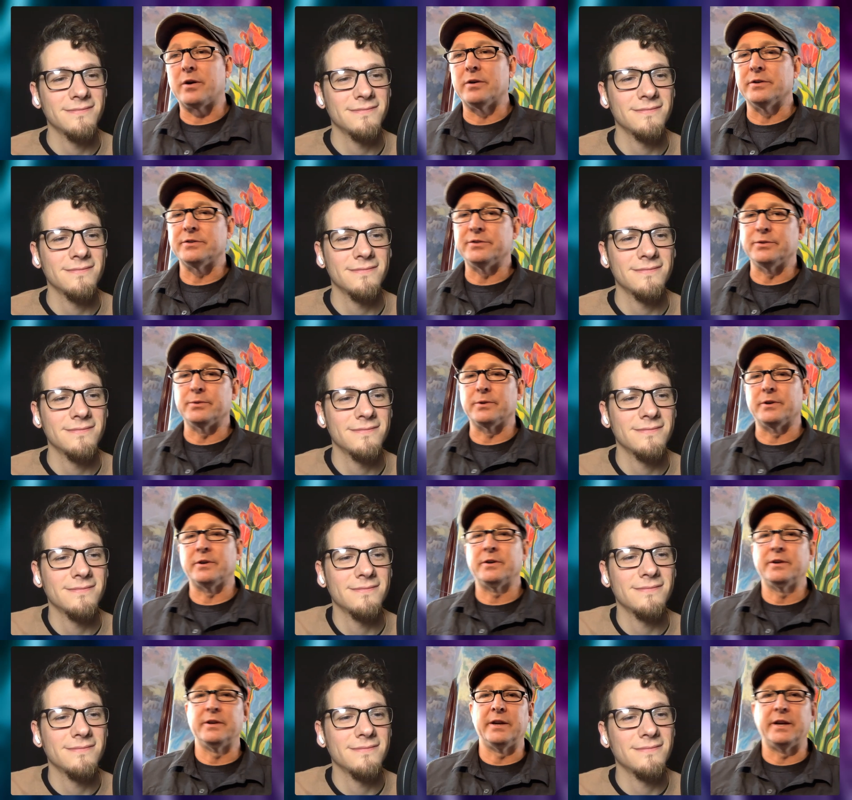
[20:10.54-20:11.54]
Speaker 1: Art Tour,
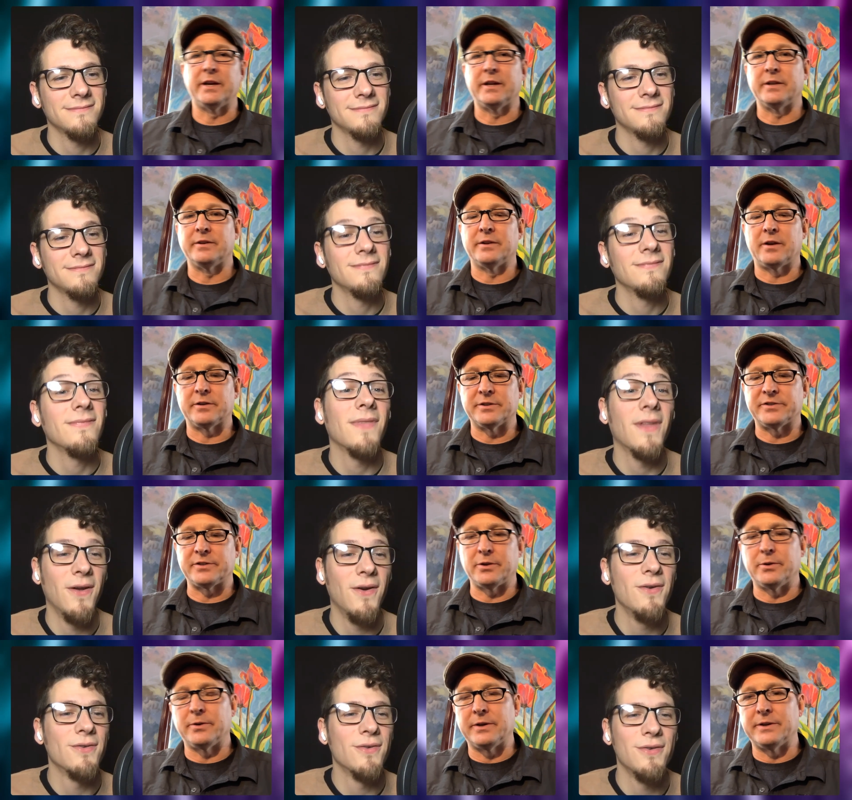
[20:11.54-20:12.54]
and our oh,
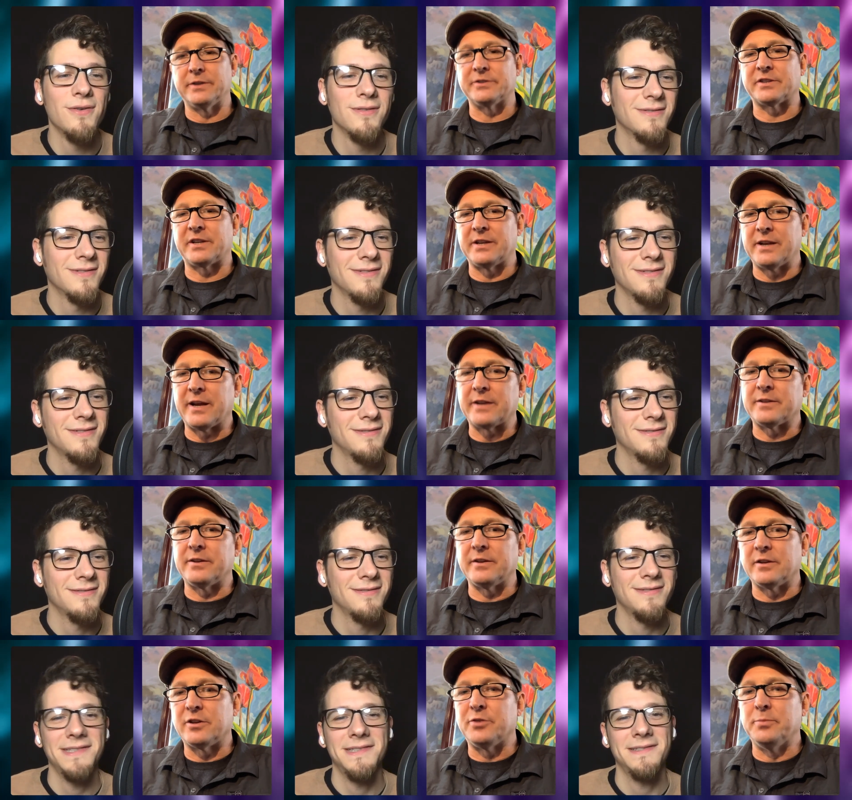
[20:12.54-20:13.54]
slogan oh, cool.
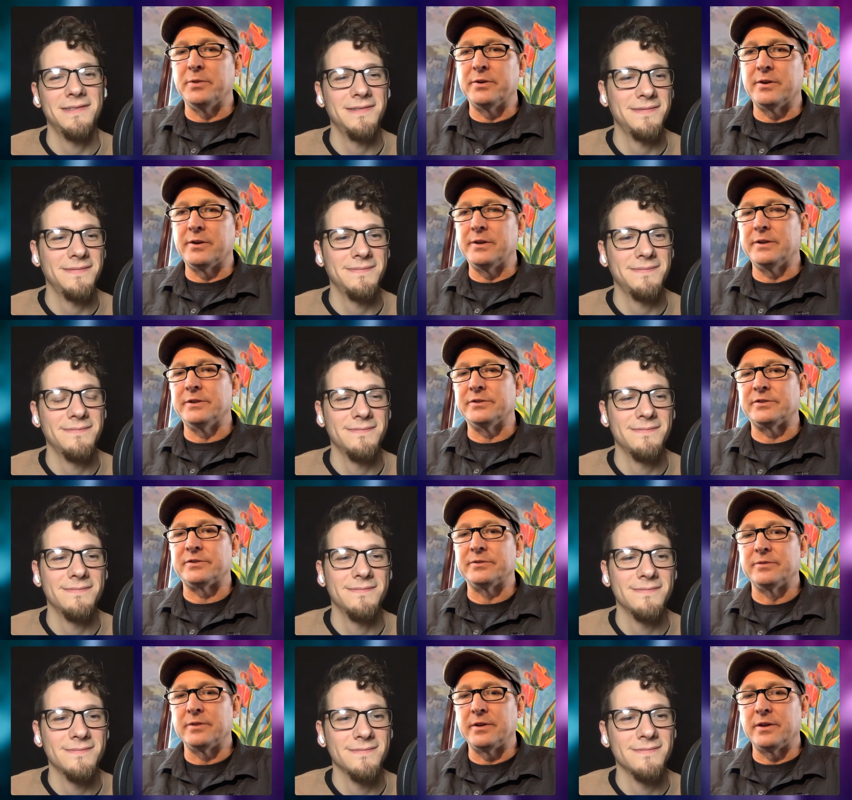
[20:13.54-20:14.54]
connecting
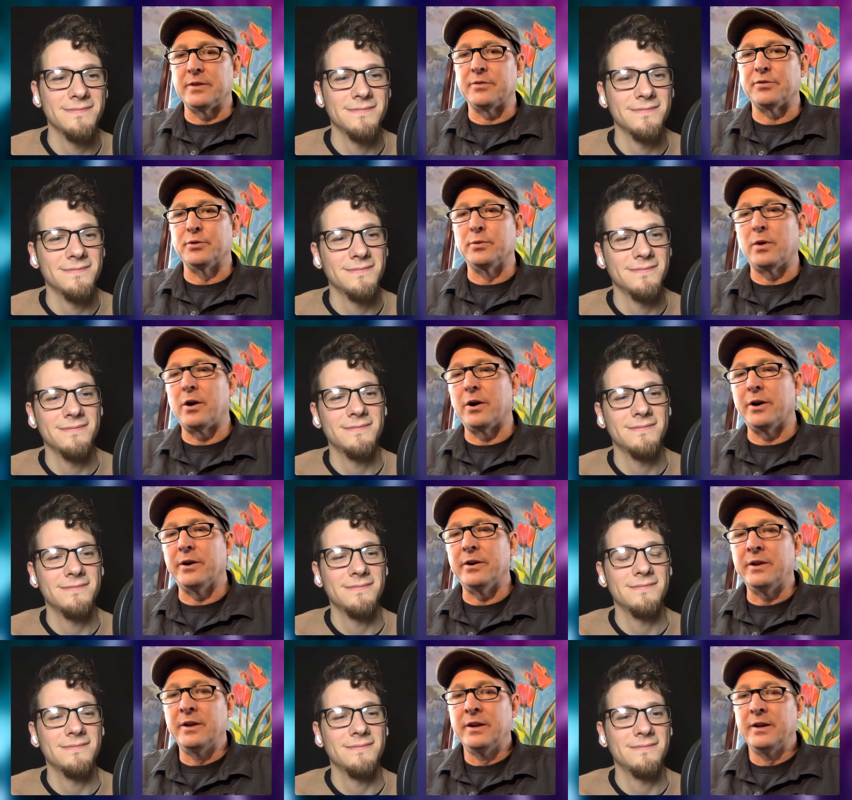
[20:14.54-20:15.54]
communities uh, through art.
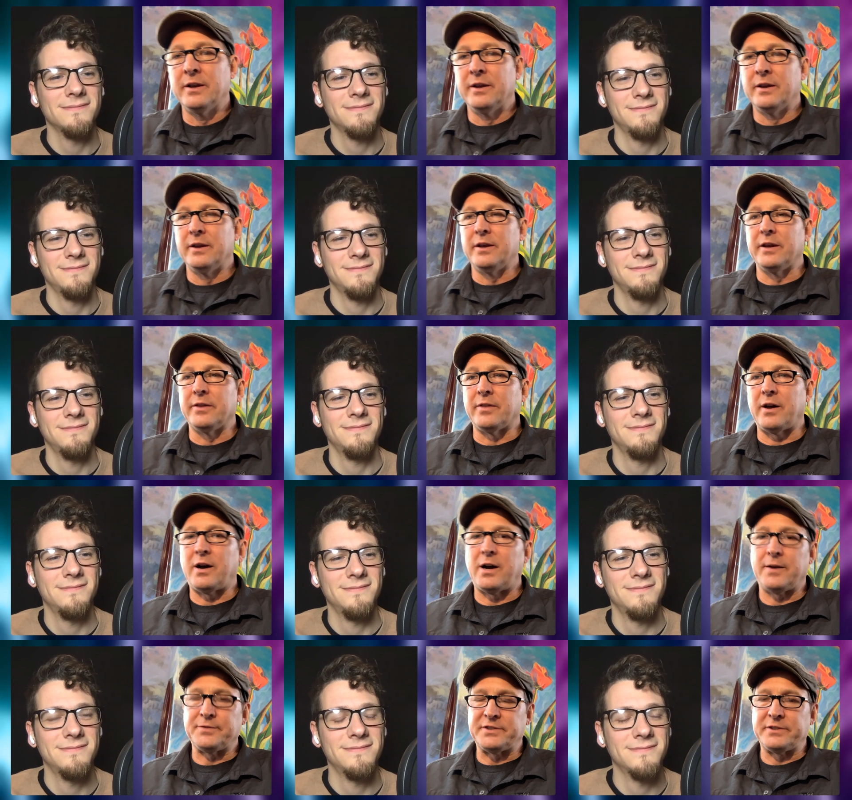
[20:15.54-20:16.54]
And the
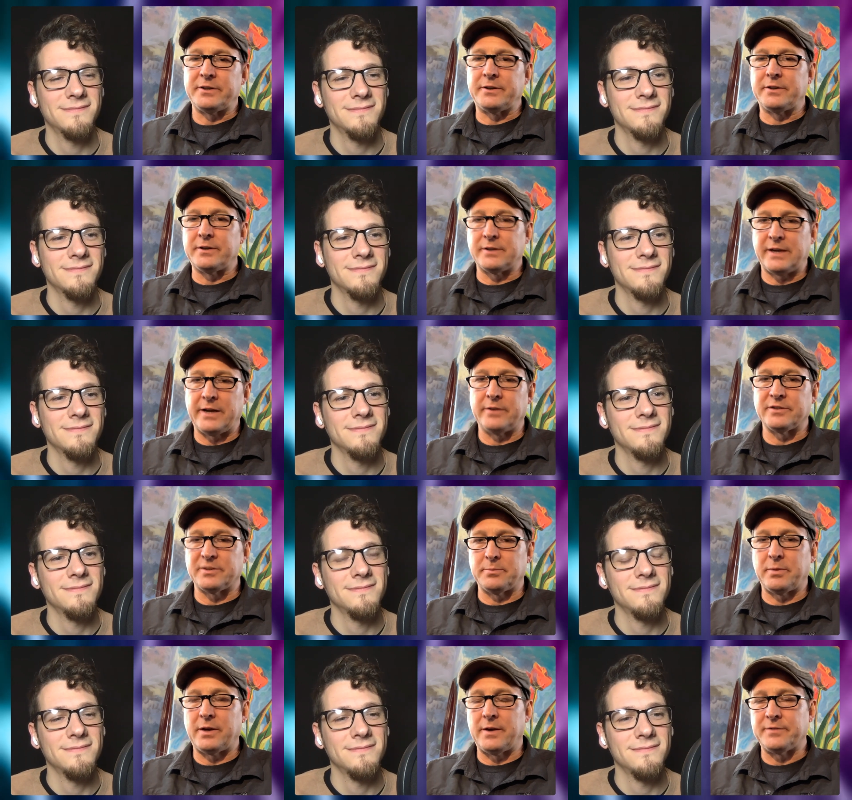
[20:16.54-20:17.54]
Hoff Center in Council
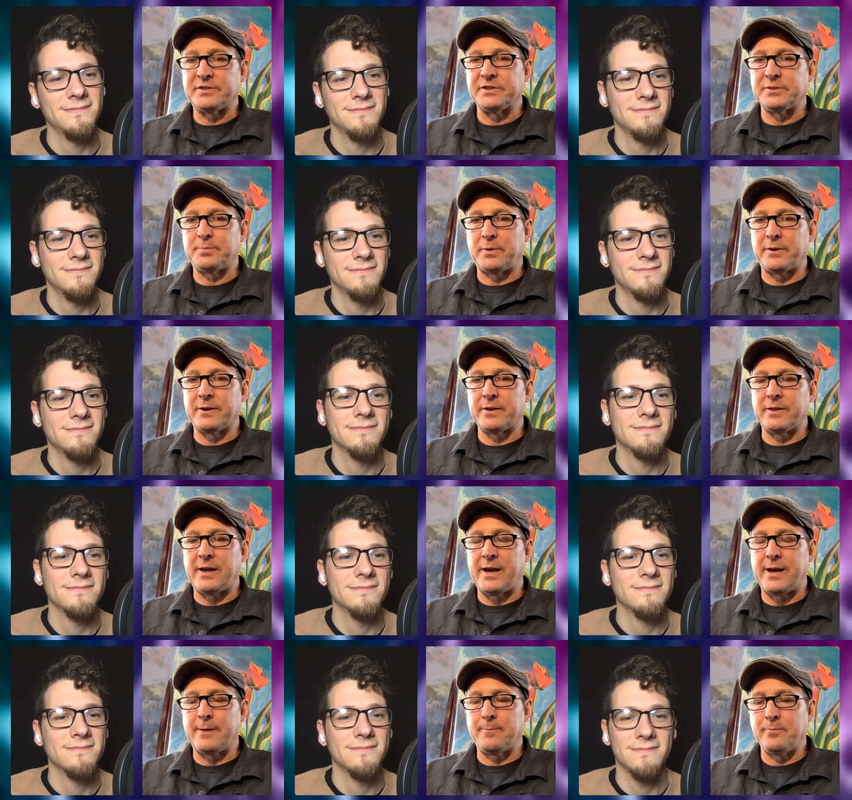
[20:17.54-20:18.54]
Bluffs is part of
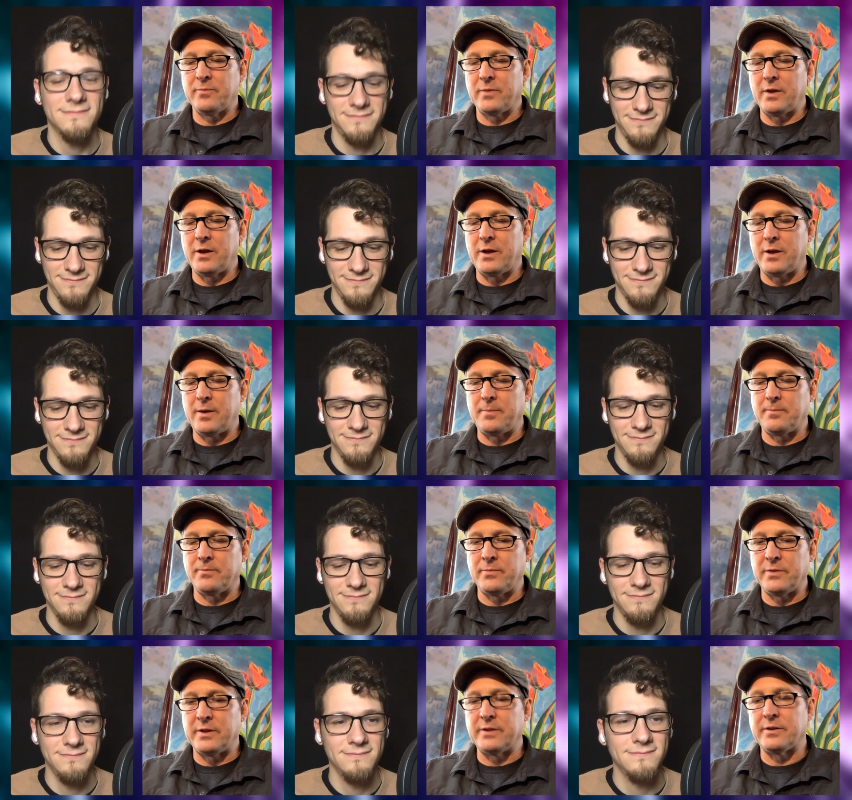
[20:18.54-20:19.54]
that. Um,
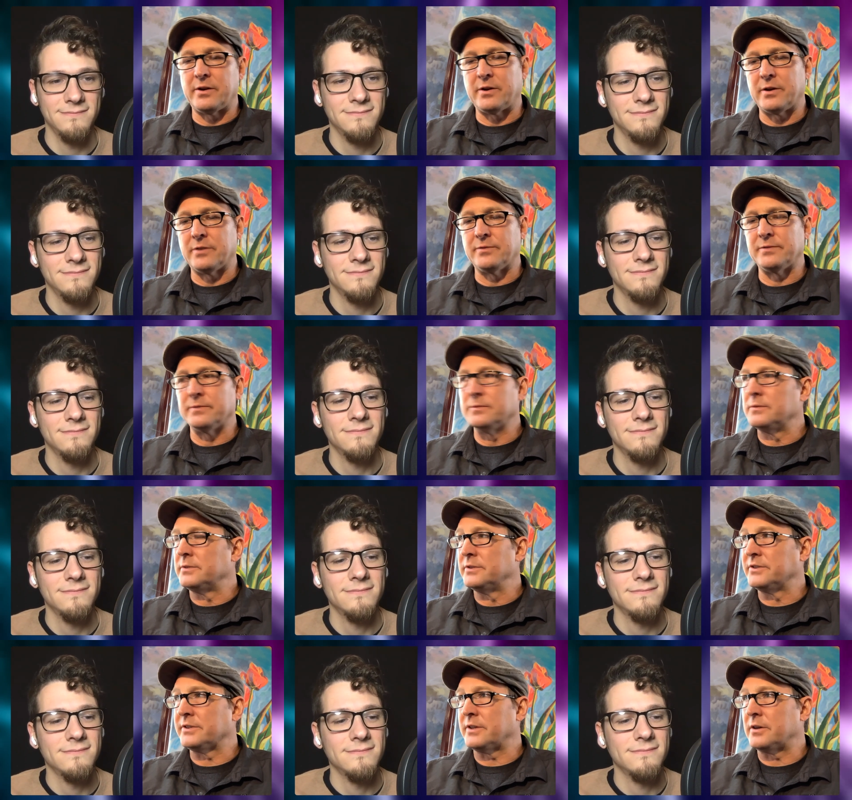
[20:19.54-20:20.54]
then the Harv-
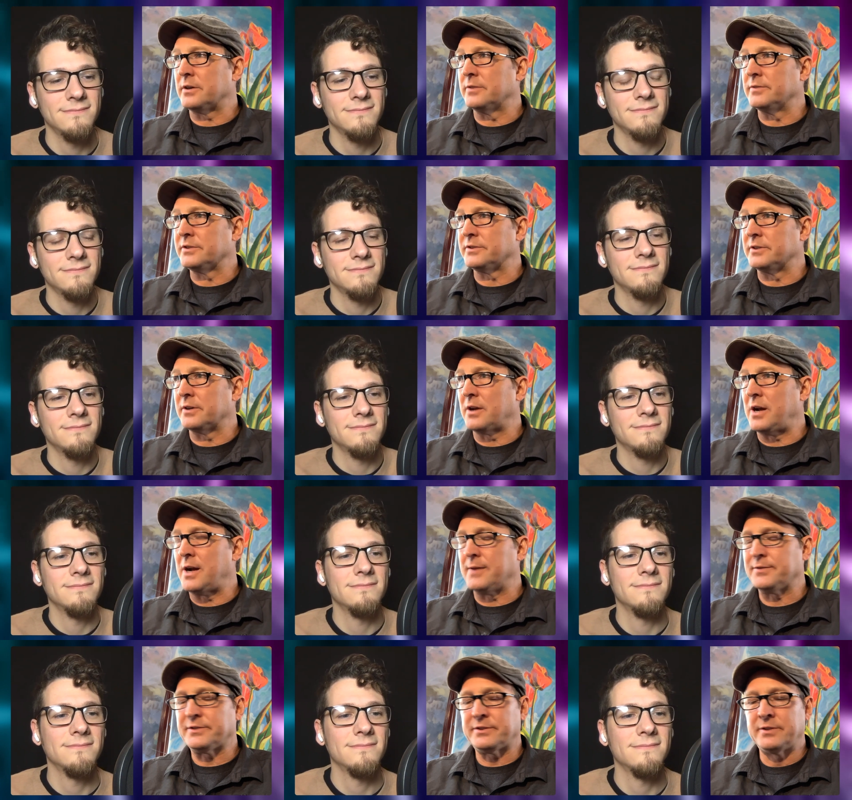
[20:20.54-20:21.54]
Harvester
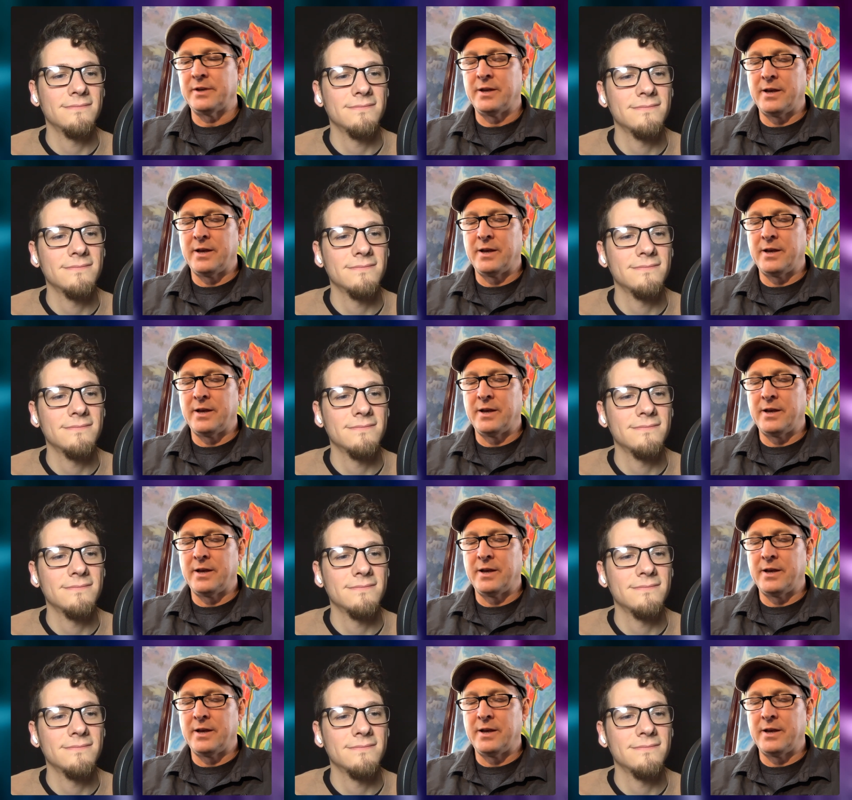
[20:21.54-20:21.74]
Lofts.